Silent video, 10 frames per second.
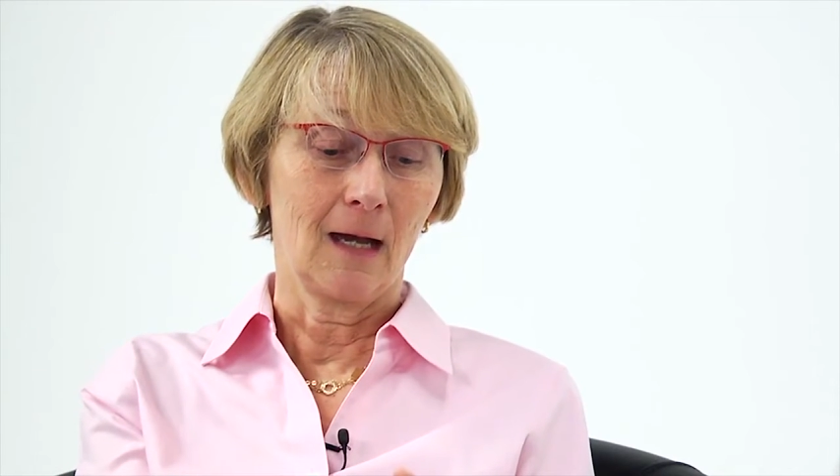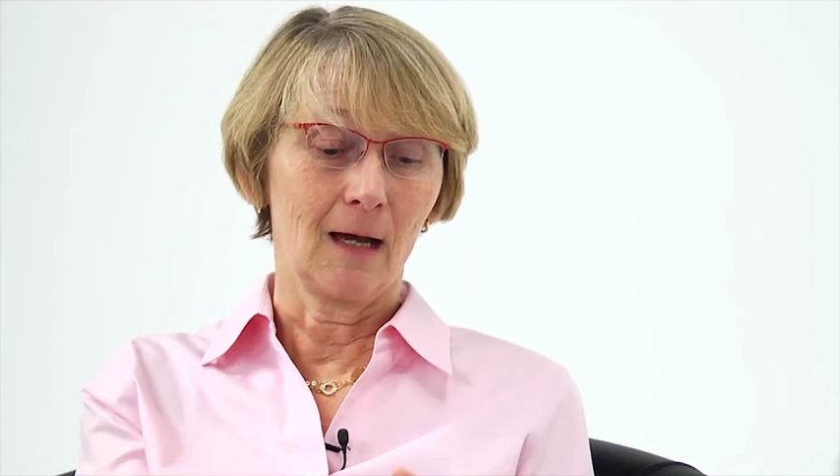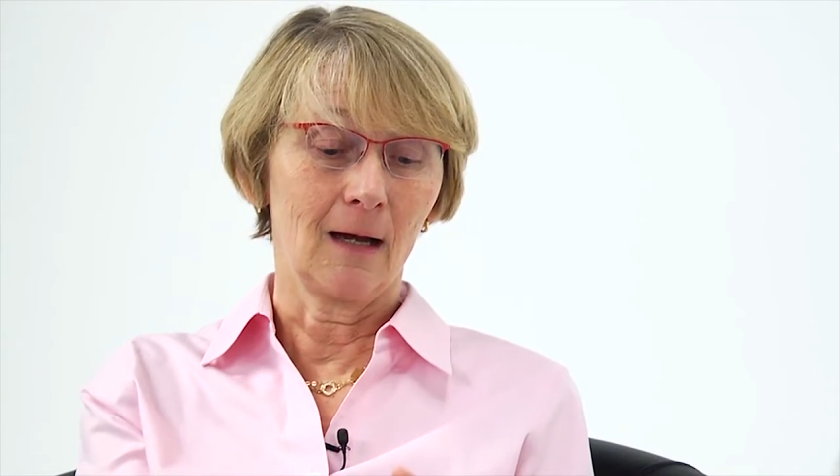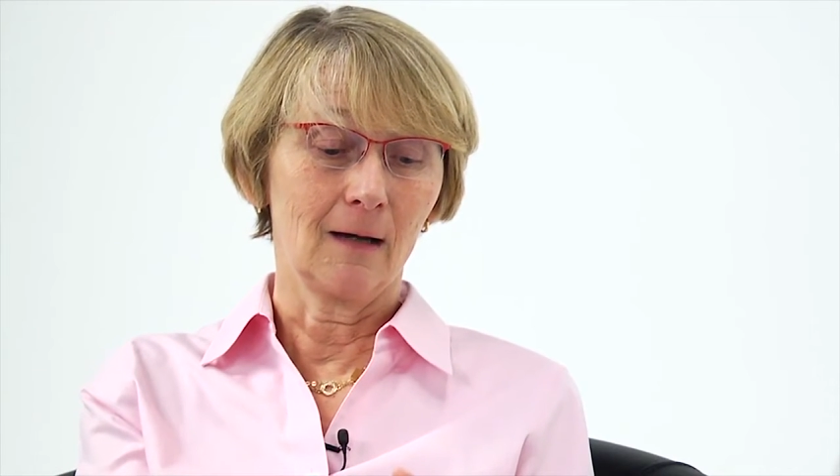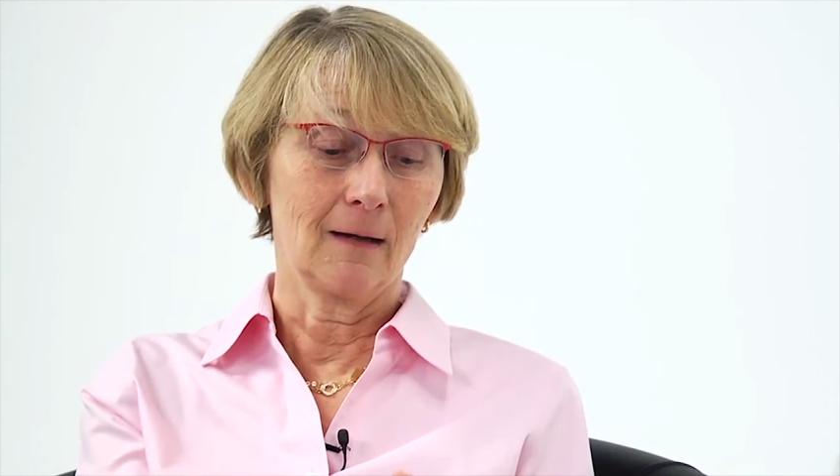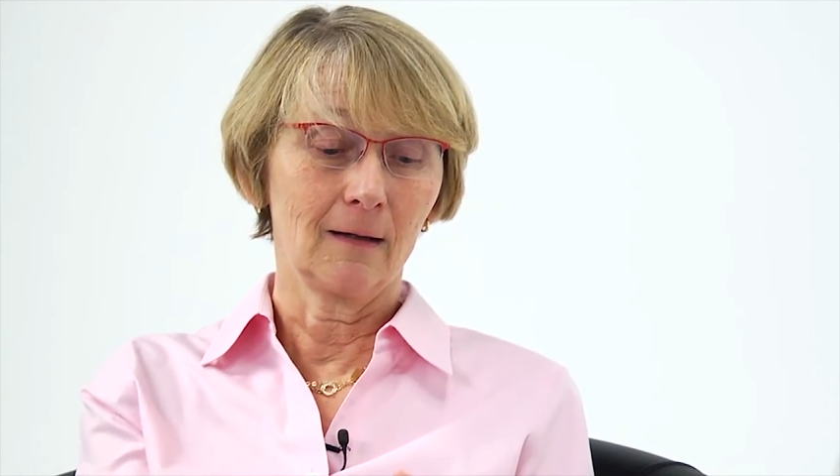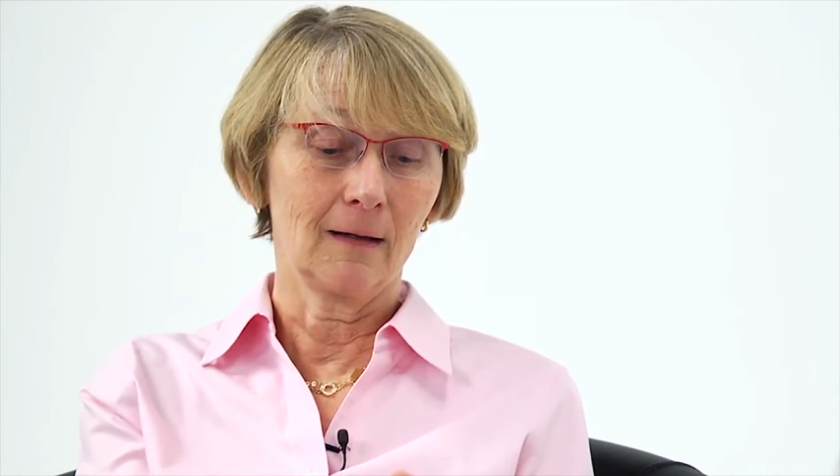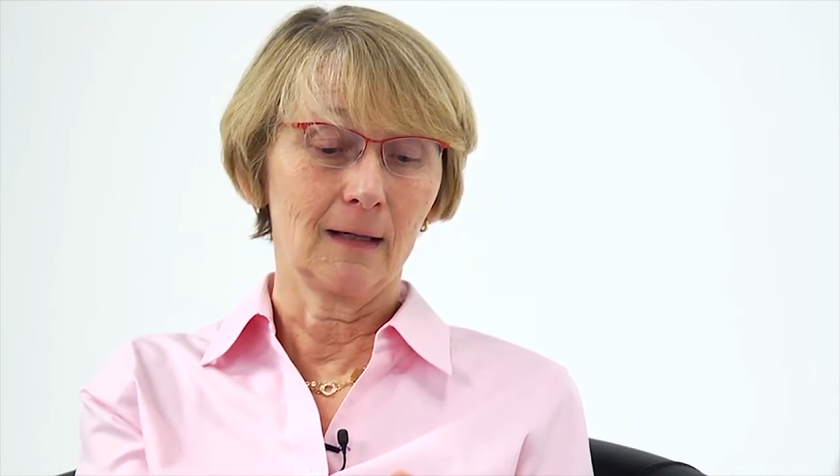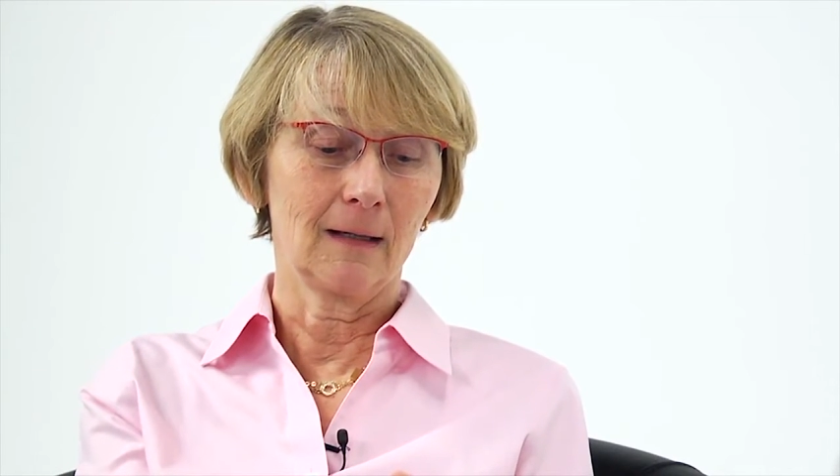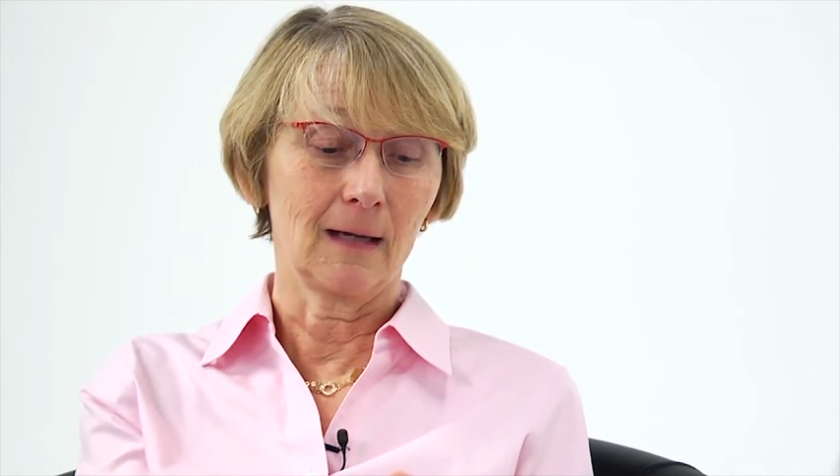uh,
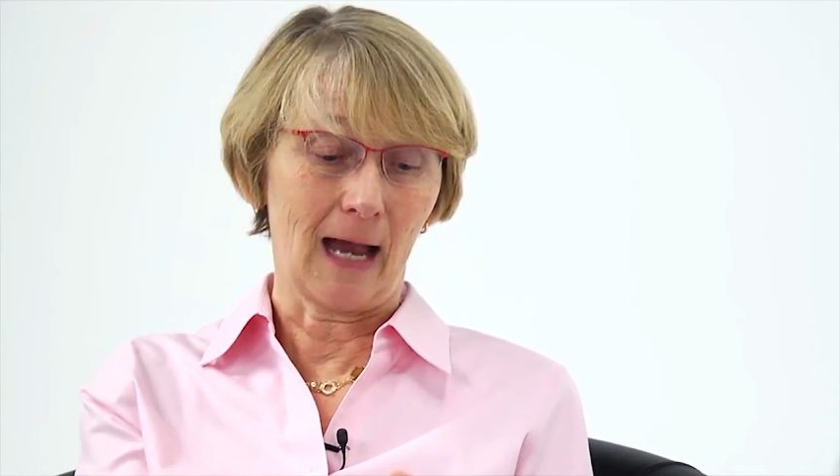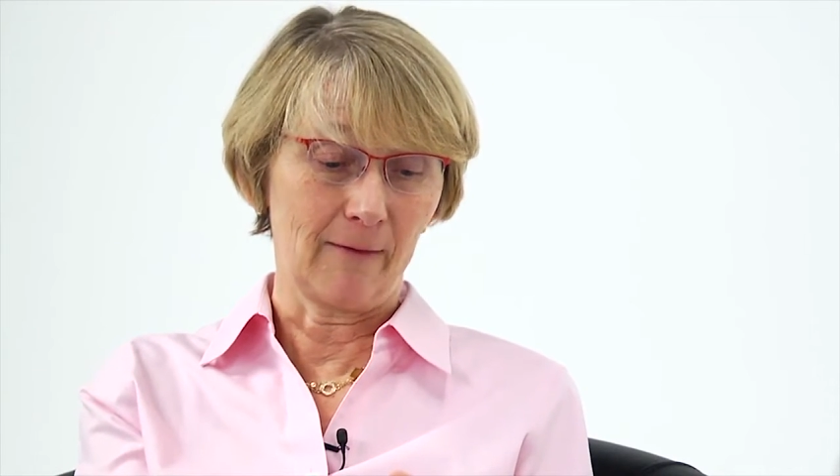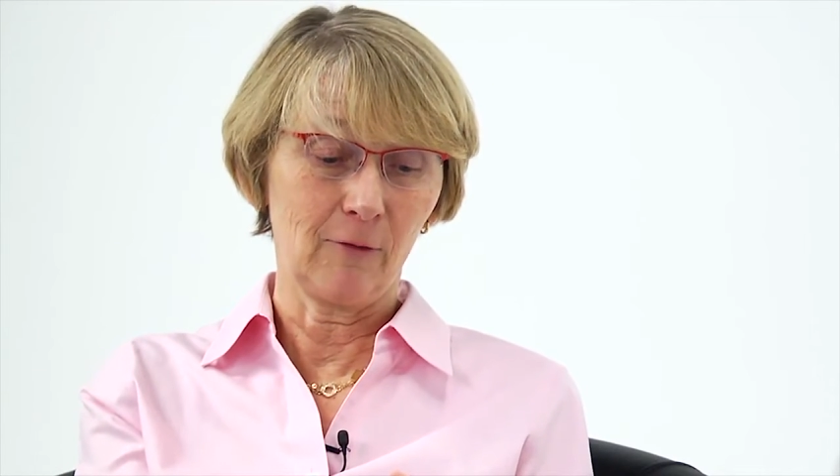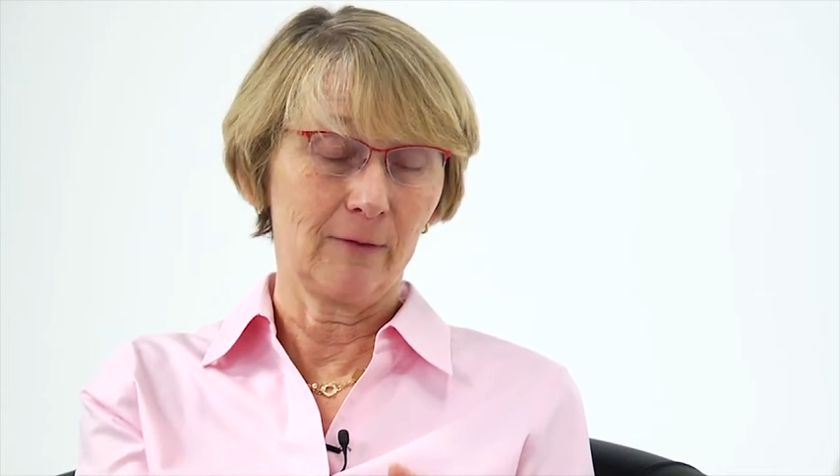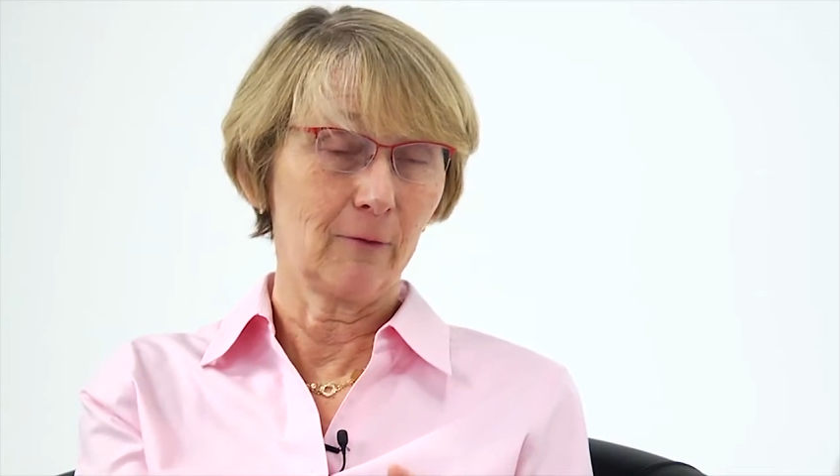have you